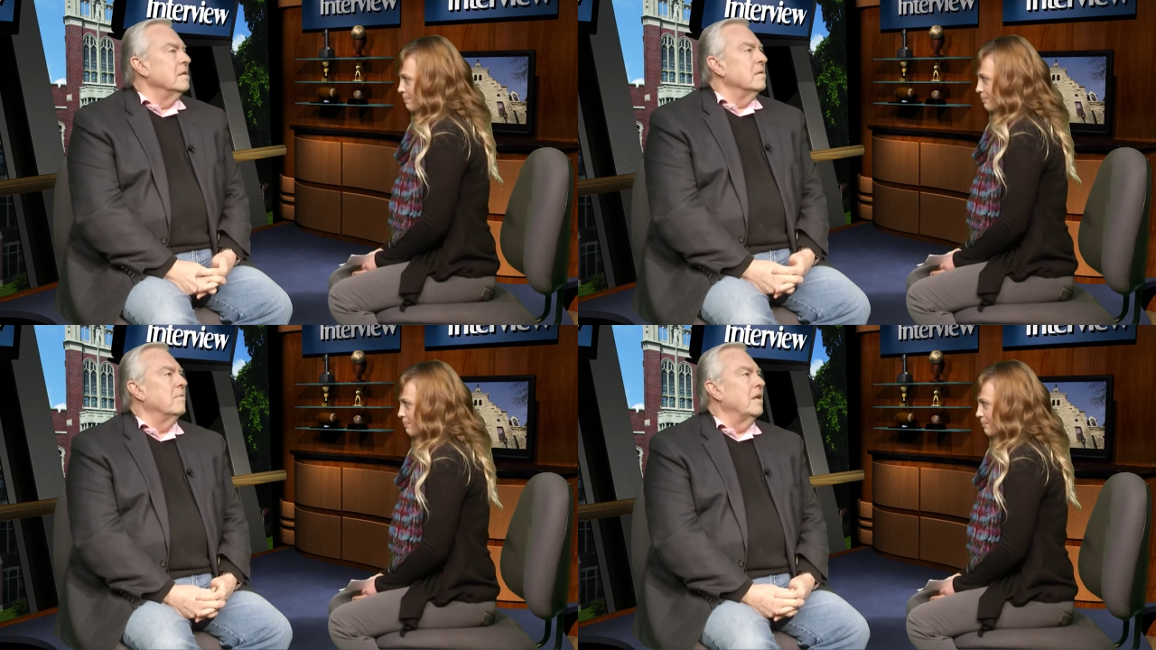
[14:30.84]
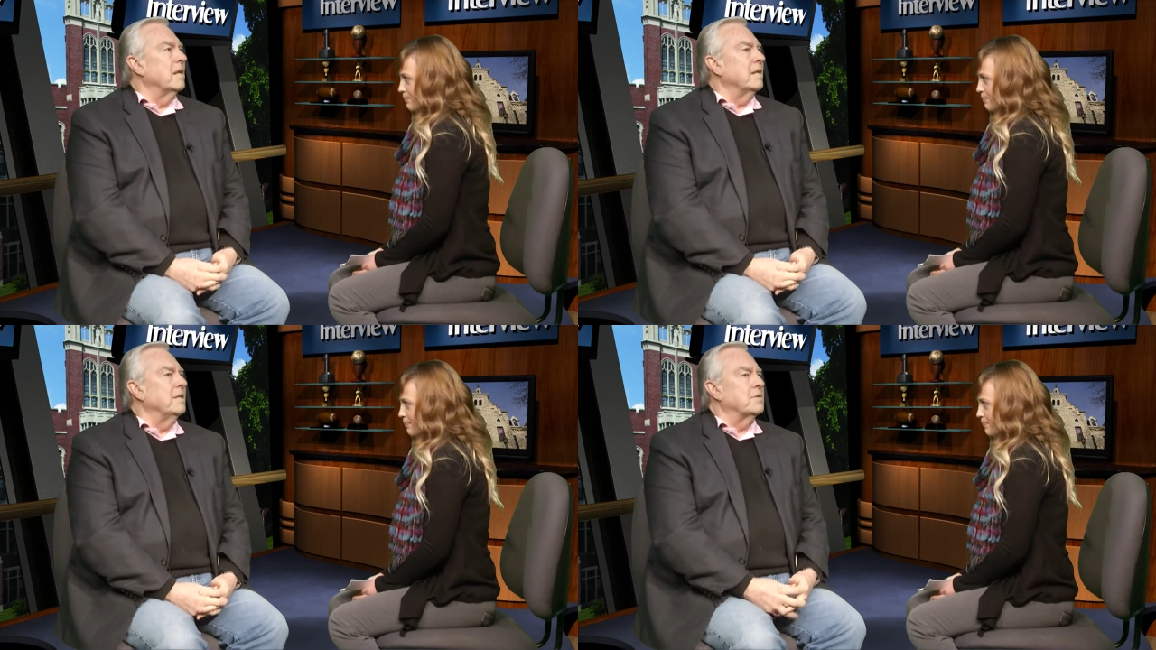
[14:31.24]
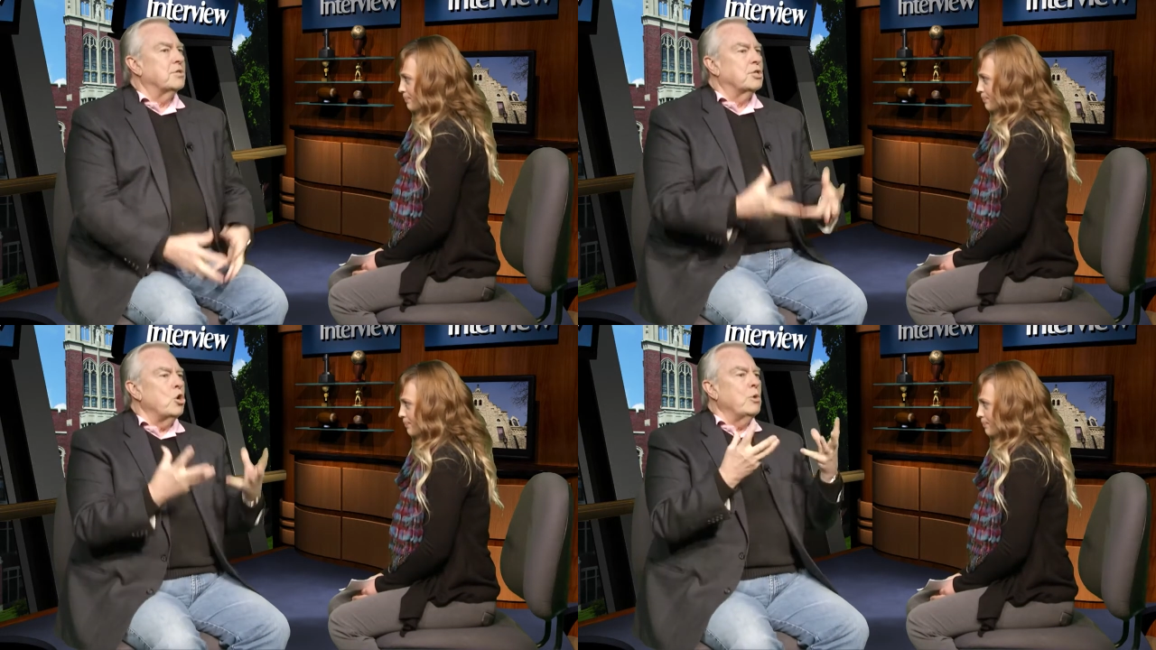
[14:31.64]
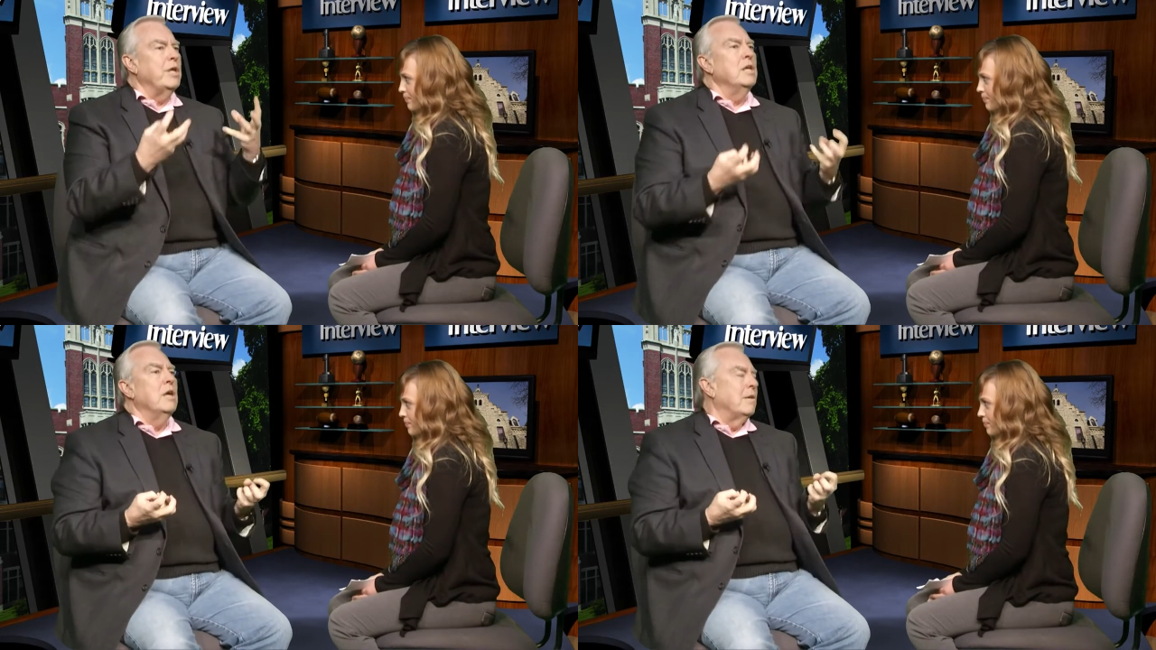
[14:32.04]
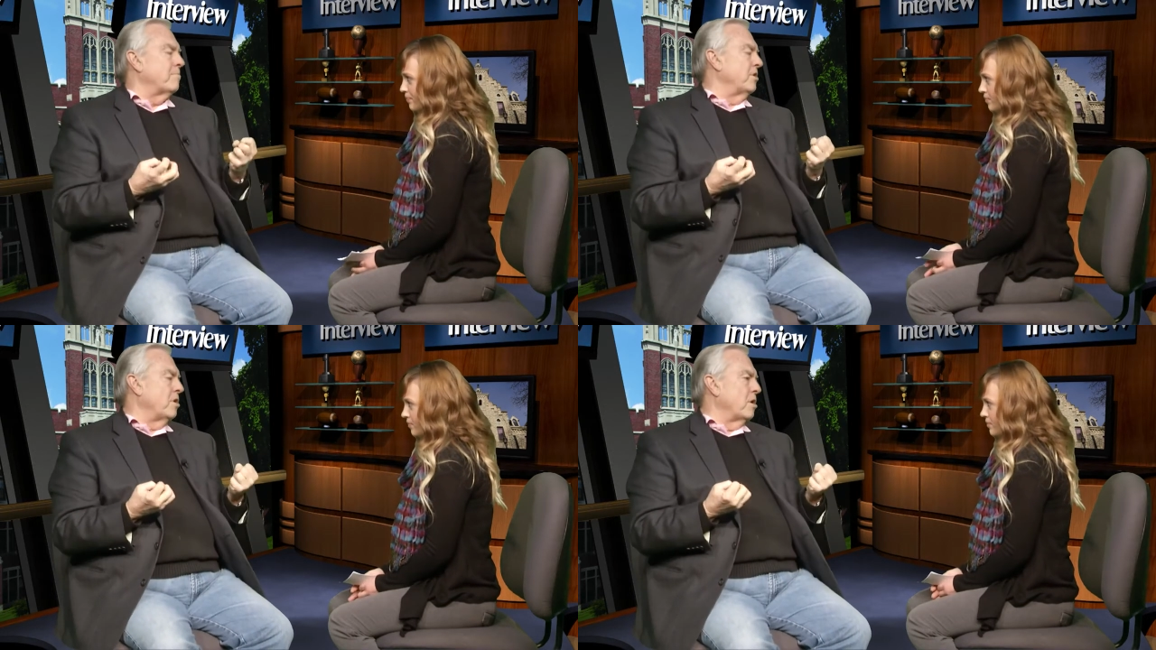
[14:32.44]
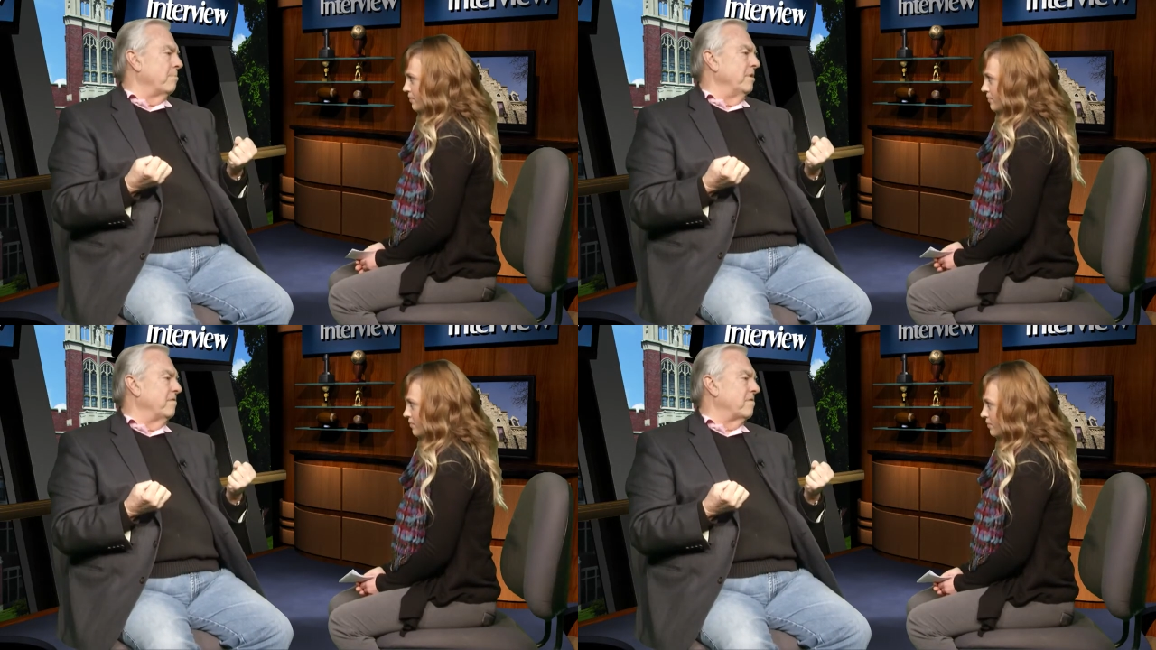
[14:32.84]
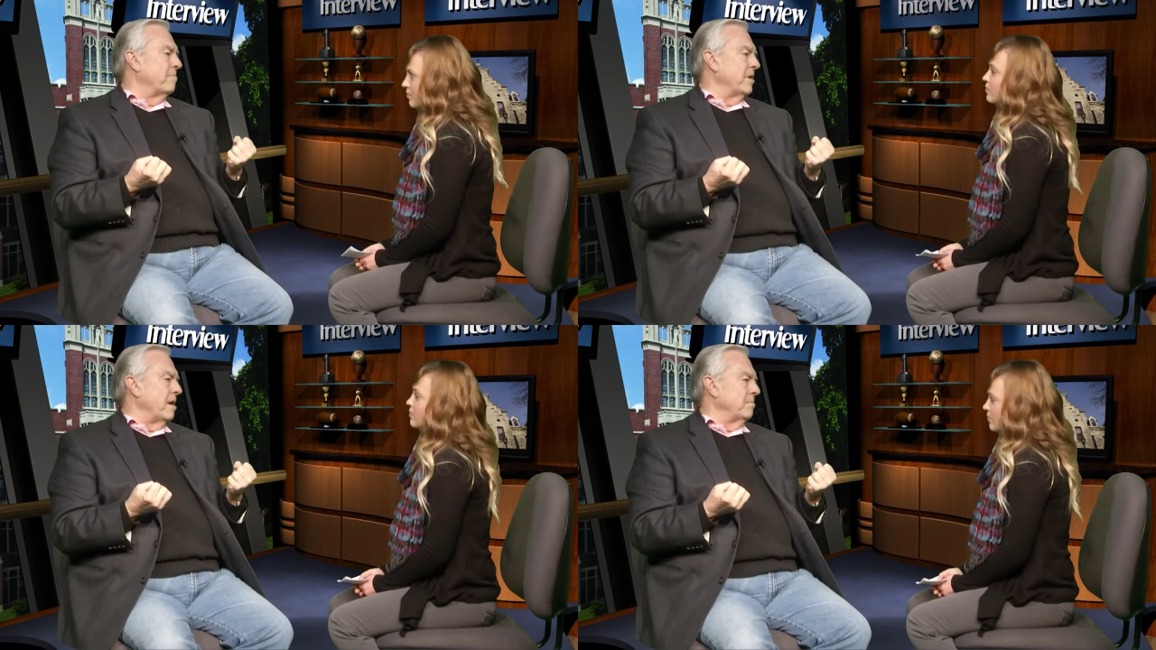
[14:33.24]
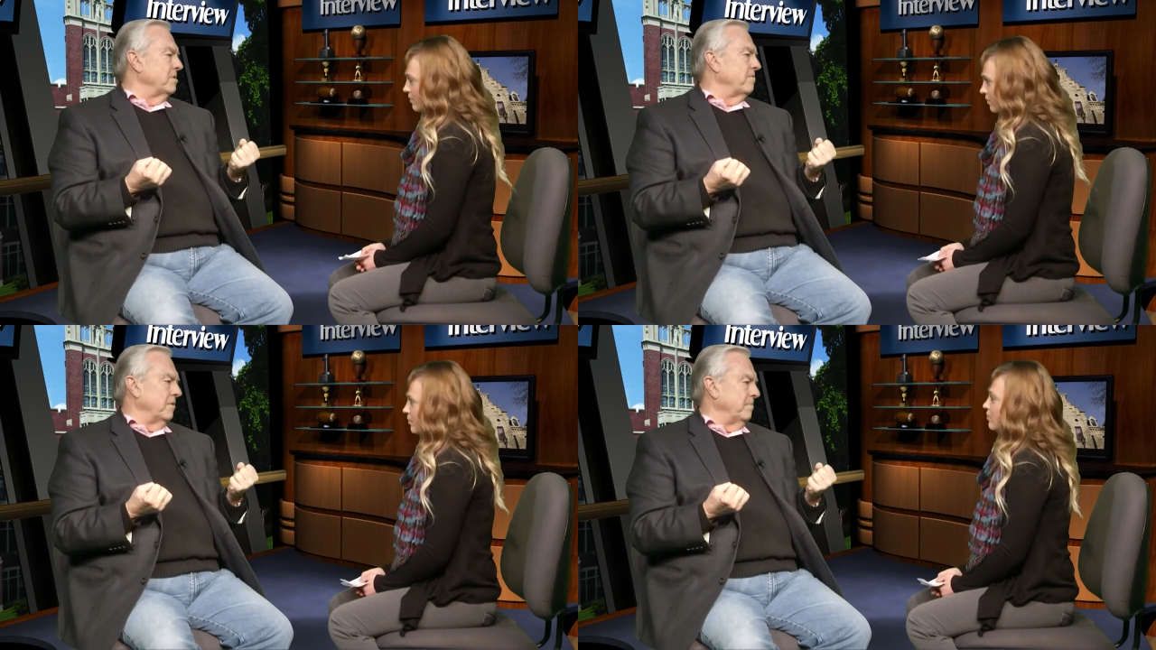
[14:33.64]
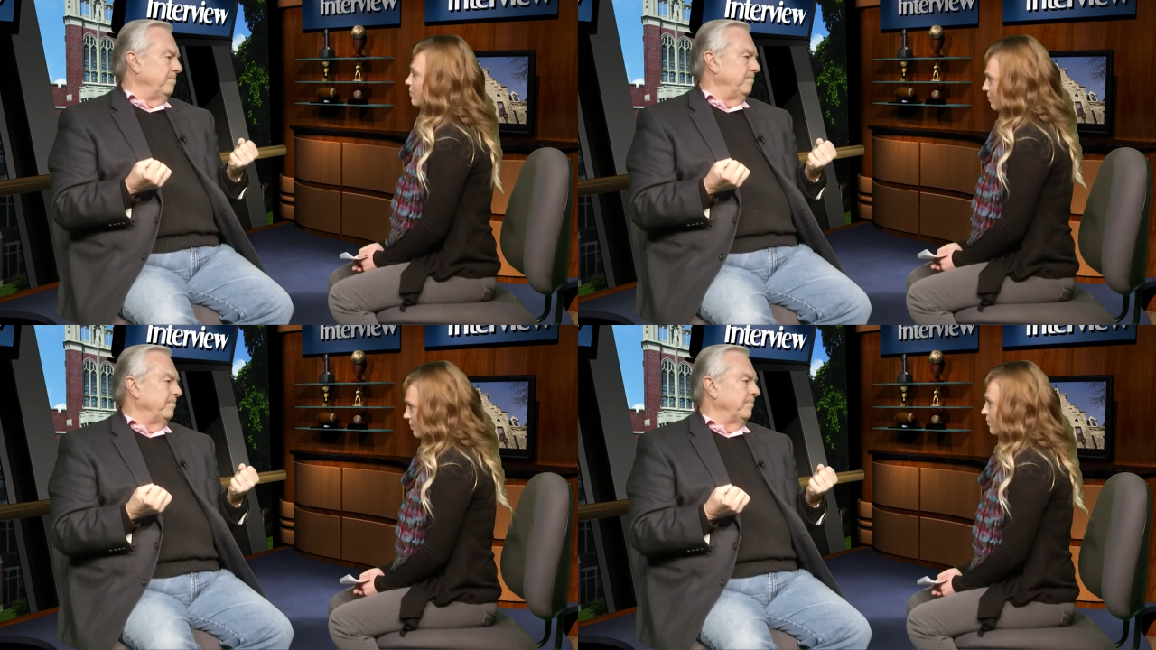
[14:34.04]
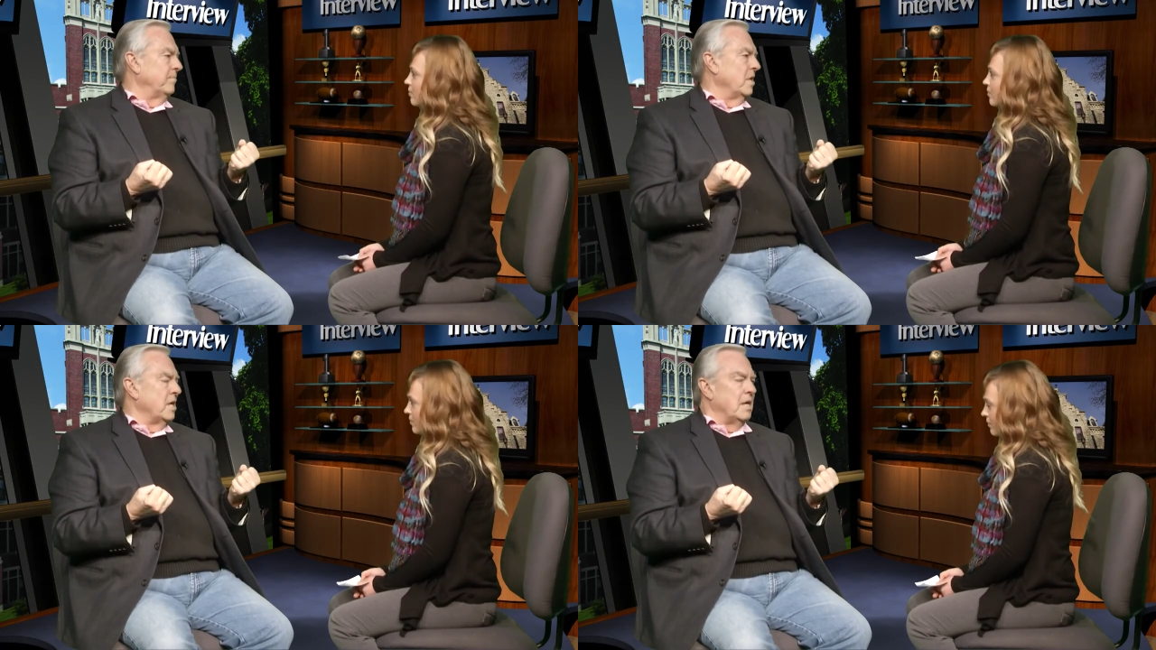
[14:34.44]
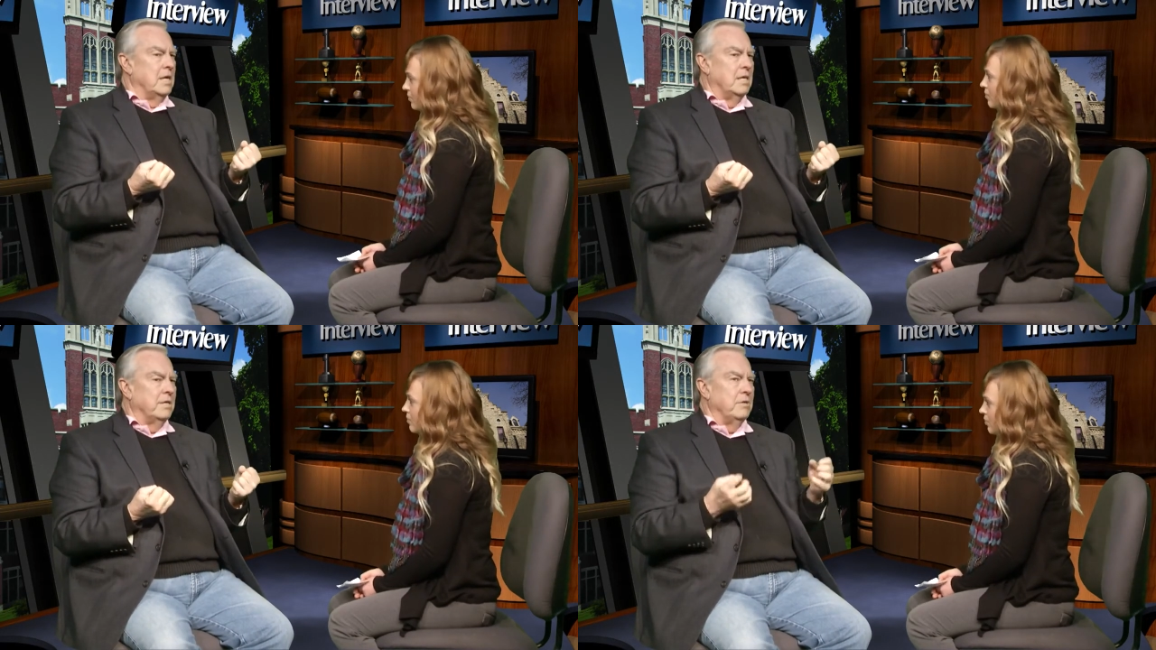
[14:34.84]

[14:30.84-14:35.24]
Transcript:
Speaker 1: Well, it's soaking up the carbon from the atmosphere. Mm -hmm. uh, you,